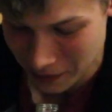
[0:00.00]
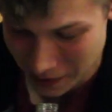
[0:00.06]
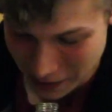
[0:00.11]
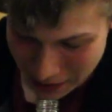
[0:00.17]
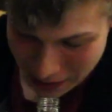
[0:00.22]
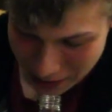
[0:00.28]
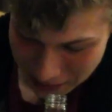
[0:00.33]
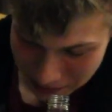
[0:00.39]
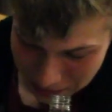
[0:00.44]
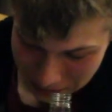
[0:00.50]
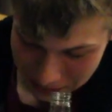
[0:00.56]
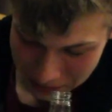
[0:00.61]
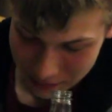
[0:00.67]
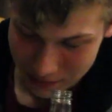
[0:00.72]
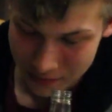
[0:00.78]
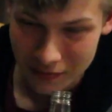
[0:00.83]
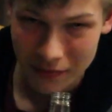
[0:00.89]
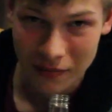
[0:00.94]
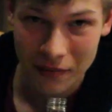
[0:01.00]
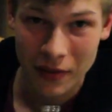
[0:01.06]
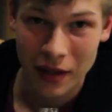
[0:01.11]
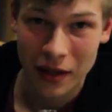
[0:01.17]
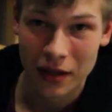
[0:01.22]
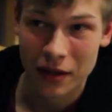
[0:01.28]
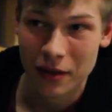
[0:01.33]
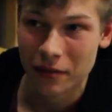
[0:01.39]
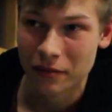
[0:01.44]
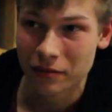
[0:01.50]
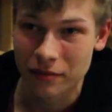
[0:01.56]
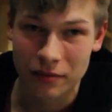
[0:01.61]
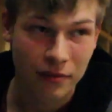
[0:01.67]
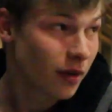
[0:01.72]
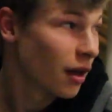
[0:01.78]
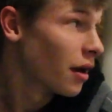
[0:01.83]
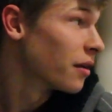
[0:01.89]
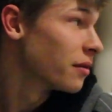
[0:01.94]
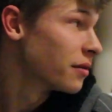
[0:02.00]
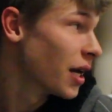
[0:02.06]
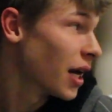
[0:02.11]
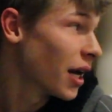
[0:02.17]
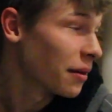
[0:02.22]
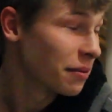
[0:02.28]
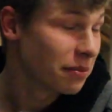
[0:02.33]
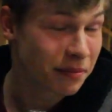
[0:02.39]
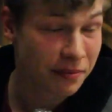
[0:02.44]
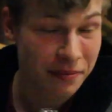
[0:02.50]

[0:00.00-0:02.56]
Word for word: They saw them in the basement? Yeah.